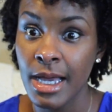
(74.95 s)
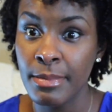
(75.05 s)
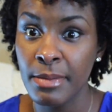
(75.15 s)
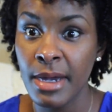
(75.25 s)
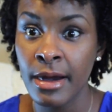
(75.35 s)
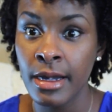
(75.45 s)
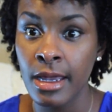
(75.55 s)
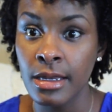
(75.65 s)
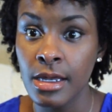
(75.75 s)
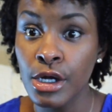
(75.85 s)
I've been married
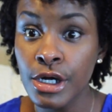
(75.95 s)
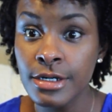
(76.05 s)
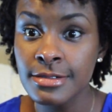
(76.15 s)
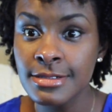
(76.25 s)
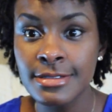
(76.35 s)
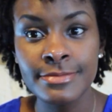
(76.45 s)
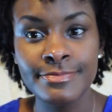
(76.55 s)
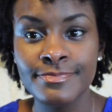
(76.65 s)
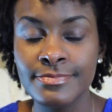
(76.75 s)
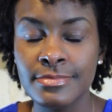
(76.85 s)
8 years,
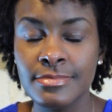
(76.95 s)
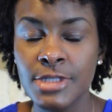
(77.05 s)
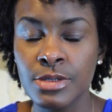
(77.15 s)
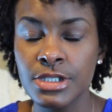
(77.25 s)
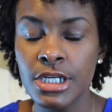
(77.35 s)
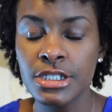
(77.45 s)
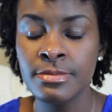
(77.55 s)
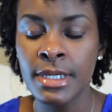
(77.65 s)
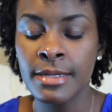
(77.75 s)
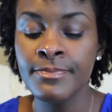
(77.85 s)
don't
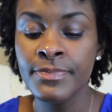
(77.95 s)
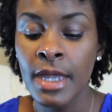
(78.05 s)
judge me.